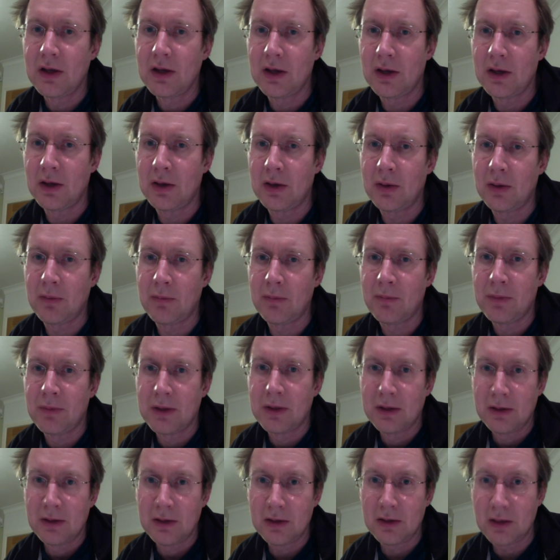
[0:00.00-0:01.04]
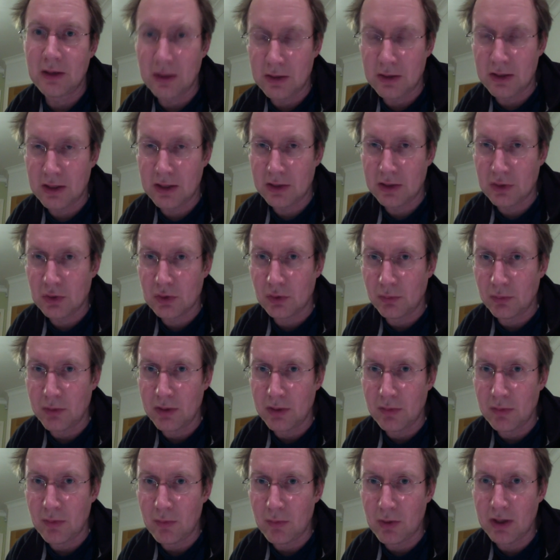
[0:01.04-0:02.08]
a national
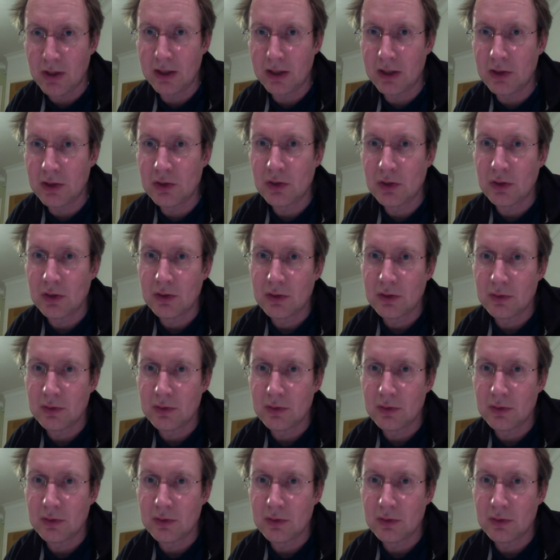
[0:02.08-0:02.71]
minimum wage